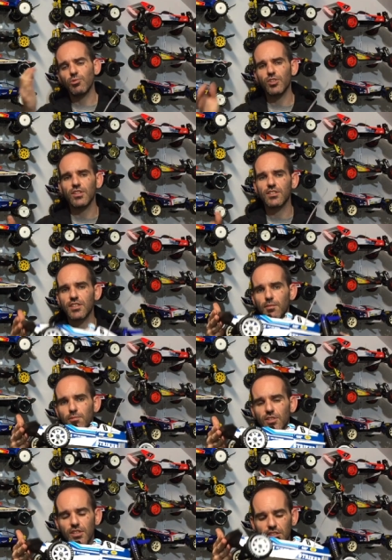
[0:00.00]
things done
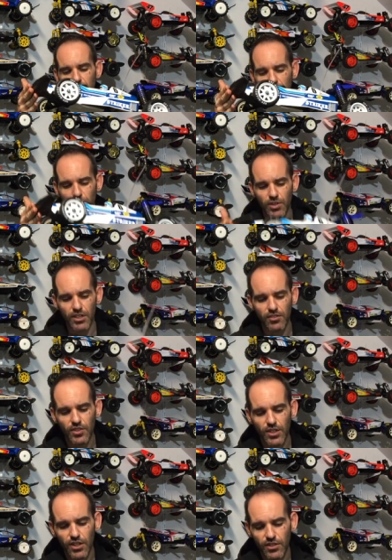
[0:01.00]
with this and some running
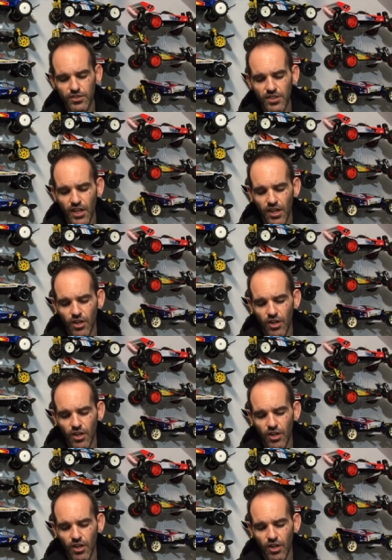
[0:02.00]
videos,